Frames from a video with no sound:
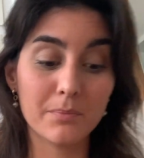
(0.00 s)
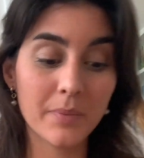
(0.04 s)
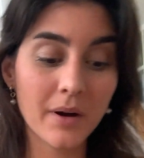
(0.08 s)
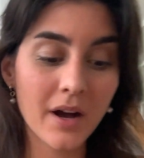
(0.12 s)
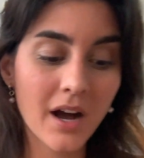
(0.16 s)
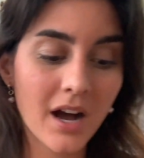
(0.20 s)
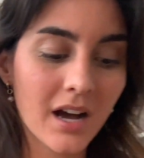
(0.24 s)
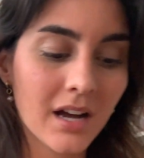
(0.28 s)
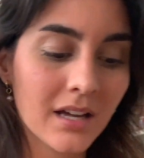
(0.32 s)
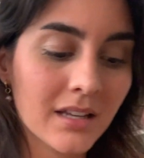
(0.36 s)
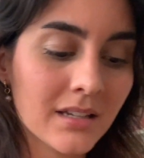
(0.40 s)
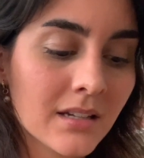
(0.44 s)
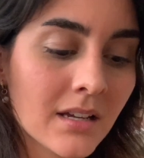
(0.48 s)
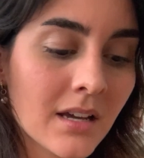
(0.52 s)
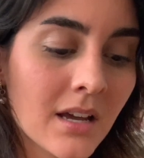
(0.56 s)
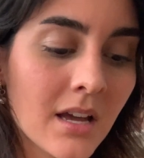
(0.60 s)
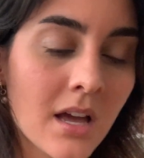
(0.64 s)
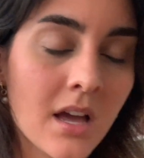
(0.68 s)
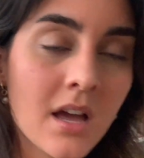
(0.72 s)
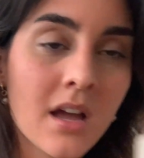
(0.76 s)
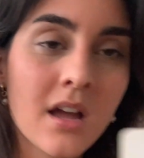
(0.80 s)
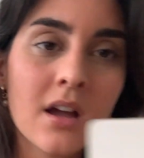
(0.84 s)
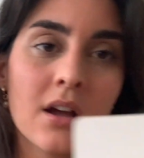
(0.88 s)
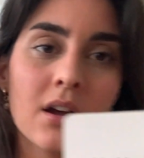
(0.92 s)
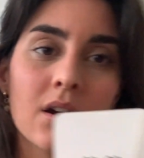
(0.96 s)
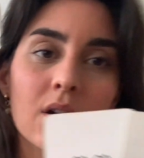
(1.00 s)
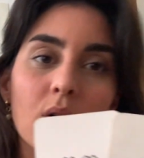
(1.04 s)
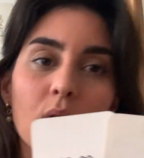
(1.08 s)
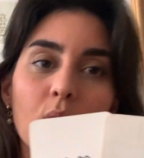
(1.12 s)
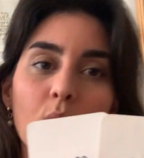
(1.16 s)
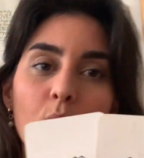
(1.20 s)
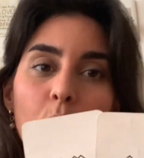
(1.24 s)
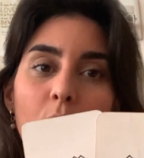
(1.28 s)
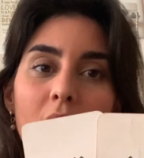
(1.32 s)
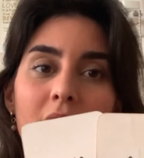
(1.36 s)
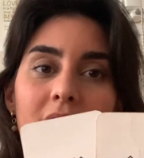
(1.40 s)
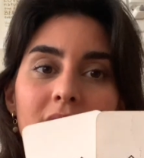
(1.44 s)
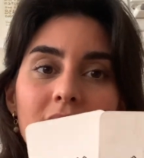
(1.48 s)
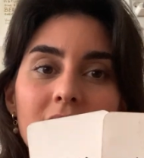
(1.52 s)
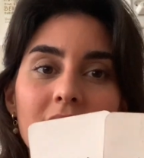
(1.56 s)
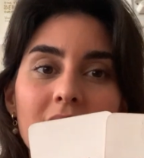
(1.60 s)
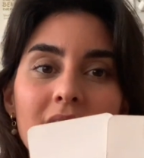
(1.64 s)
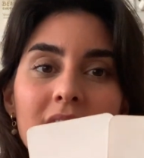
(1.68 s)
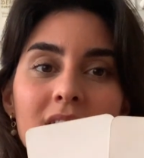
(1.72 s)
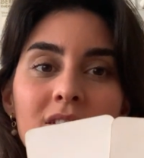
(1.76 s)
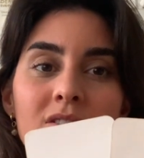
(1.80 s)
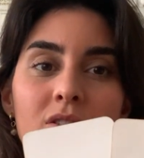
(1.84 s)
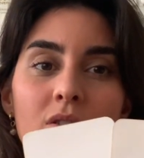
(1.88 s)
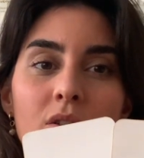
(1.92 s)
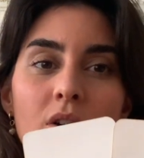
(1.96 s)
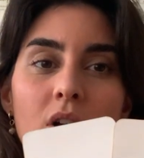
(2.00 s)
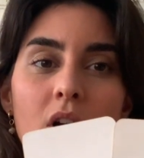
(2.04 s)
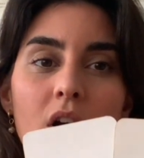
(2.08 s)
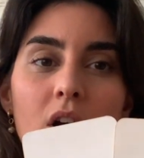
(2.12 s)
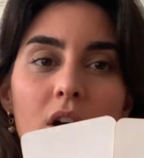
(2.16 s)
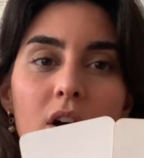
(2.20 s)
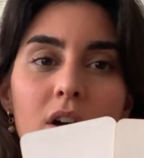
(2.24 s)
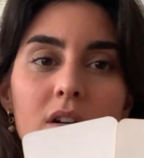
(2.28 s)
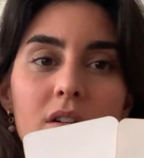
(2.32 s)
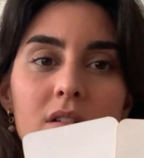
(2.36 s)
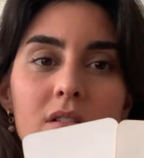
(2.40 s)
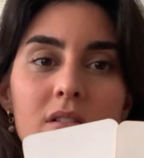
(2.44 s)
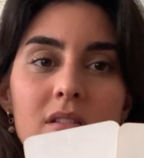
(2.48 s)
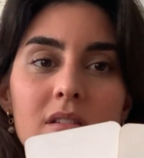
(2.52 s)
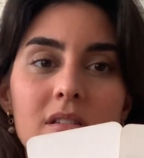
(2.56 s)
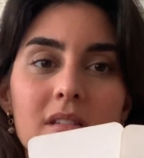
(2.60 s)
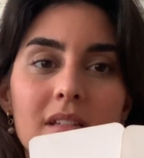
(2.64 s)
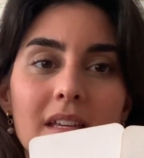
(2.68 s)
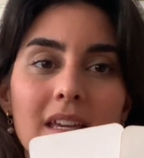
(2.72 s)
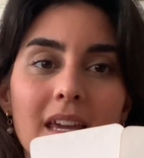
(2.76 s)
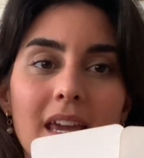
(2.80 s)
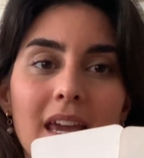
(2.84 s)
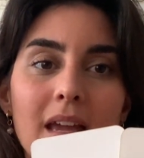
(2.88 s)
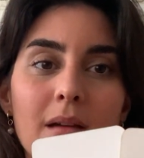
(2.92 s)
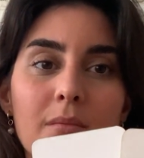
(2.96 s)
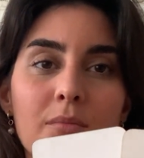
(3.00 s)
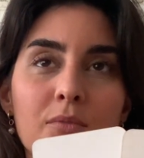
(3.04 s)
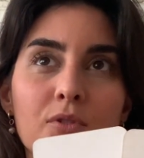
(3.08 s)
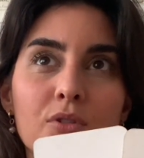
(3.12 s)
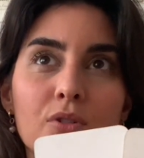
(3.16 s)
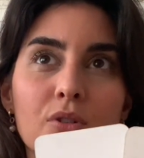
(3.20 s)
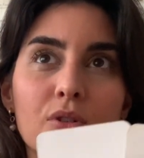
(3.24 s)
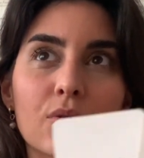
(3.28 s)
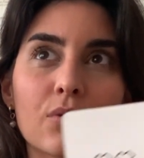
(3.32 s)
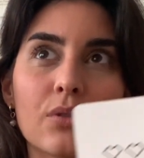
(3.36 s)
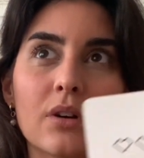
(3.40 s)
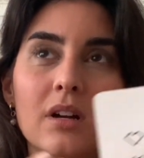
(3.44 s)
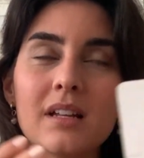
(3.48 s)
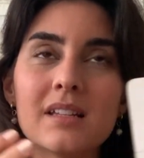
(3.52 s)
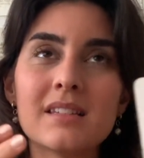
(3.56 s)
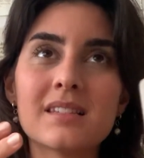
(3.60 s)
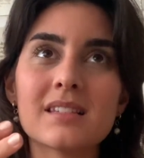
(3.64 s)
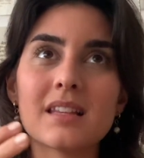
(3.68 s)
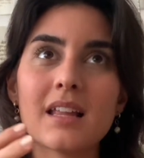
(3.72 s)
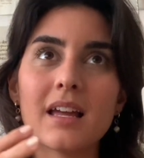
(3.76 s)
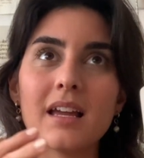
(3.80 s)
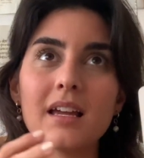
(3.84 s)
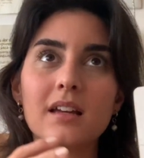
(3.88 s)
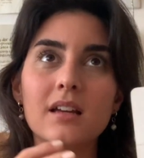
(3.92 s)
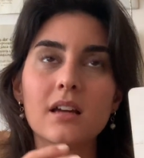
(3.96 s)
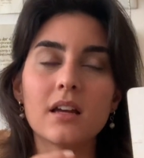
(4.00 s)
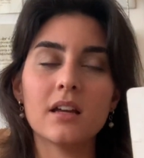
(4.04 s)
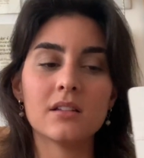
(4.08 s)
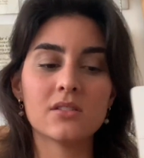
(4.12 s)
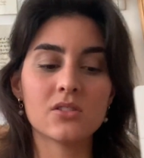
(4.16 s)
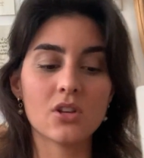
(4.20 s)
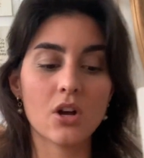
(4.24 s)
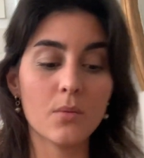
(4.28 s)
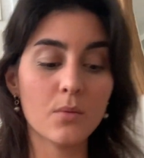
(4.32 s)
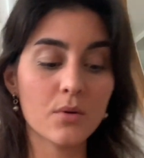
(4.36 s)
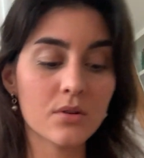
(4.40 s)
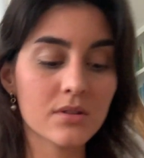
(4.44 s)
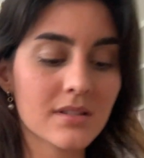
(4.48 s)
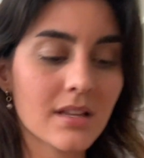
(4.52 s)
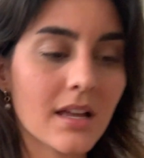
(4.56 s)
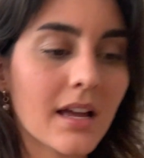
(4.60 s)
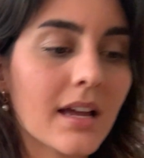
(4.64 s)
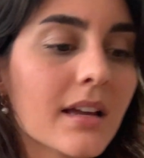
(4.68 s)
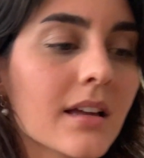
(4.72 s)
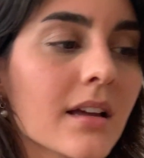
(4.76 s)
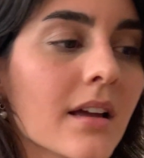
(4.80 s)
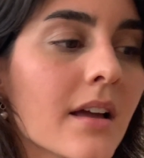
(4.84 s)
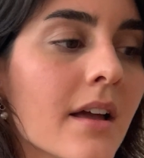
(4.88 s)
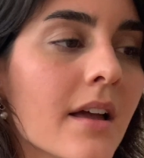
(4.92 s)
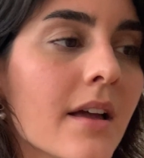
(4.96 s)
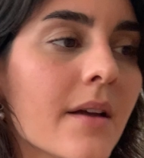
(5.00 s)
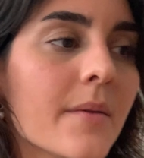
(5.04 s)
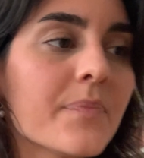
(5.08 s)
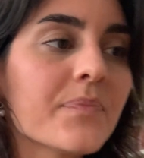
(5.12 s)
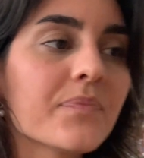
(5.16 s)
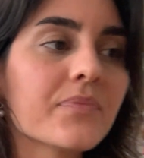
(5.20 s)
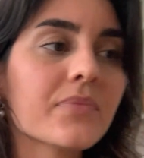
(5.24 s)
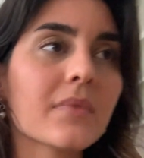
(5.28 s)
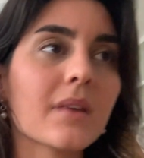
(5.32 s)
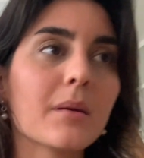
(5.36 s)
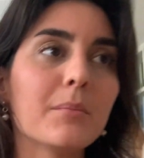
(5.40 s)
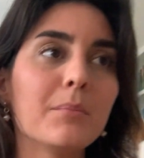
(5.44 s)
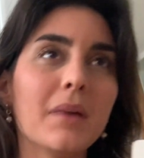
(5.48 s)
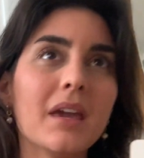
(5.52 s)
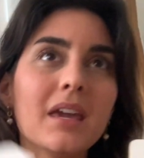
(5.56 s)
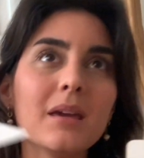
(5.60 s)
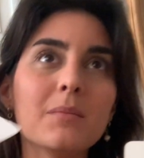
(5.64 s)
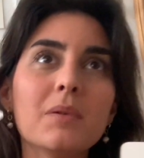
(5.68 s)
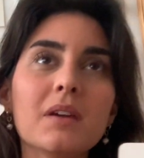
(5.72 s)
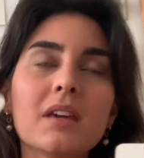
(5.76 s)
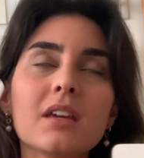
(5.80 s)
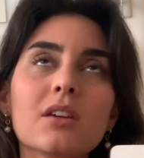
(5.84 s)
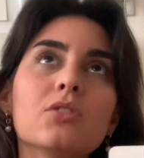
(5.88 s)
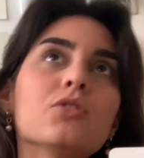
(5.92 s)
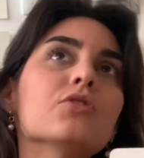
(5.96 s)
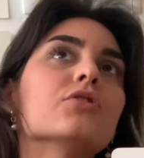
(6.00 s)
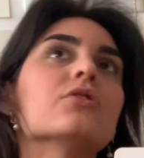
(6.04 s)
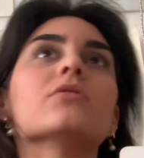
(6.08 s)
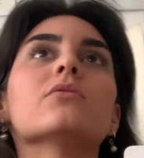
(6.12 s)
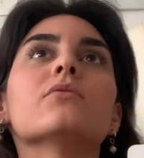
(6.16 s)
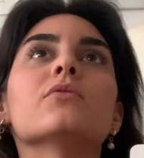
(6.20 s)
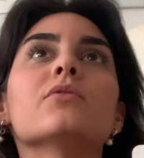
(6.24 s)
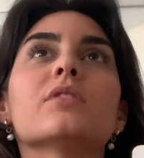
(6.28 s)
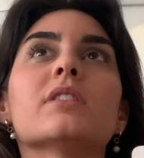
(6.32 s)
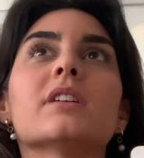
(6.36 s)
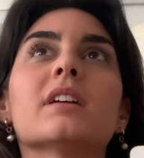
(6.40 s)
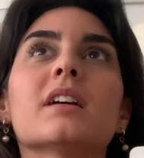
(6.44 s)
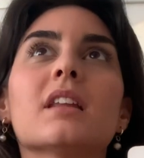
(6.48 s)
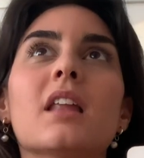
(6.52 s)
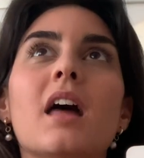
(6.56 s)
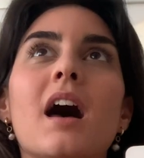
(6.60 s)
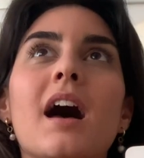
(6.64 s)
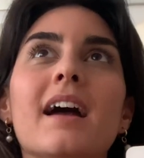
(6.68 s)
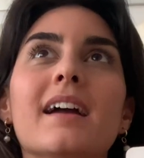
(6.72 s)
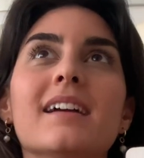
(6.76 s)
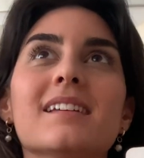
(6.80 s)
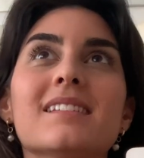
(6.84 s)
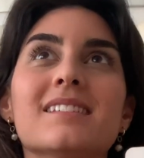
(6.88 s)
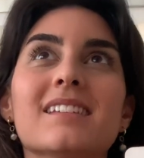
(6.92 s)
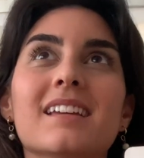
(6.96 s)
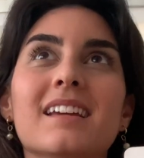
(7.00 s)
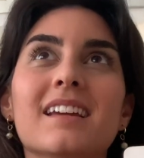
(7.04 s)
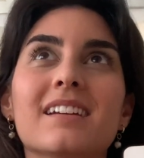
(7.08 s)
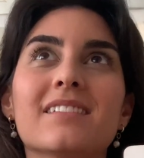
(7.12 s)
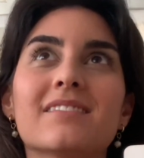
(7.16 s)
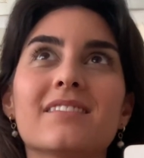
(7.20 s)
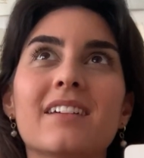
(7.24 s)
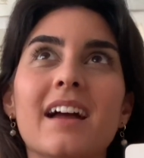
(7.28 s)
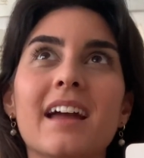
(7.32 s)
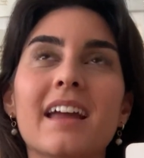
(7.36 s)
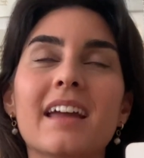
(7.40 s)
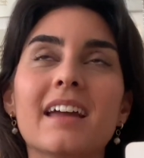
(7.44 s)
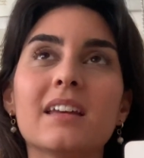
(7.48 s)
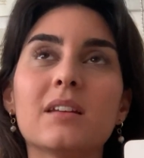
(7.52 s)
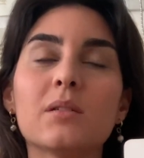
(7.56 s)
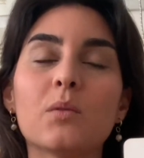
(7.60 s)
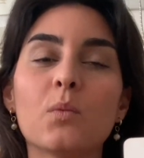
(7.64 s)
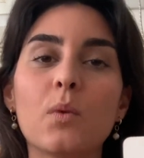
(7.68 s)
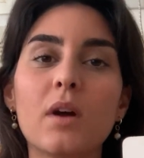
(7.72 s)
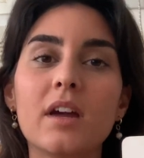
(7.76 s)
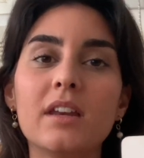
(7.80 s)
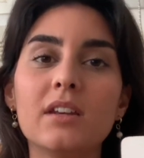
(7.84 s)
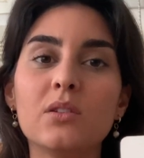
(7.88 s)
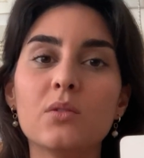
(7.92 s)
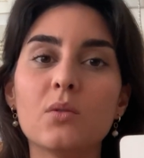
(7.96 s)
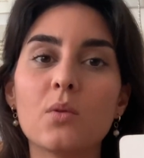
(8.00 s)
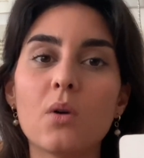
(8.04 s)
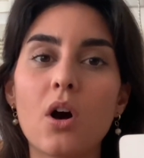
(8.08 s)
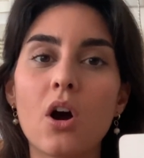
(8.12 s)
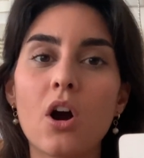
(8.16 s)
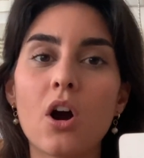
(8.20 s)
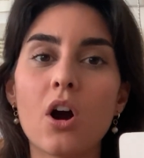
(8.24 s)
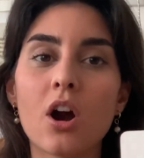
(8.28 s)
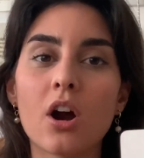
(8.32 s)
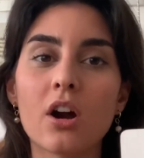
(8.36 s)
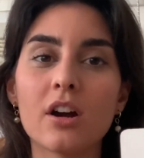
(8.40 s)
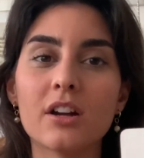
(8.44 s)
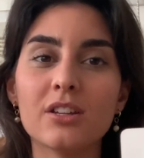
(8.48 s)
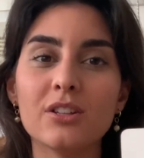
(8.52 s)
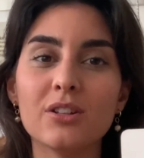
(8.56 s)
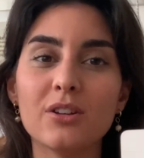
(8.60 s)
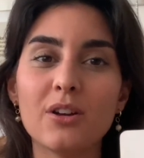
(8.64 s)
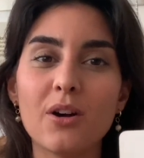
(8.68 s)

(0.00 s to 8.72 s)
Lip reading: But when these two cards came through, it's like, it's almost like maybe you're realizing, right, when you are,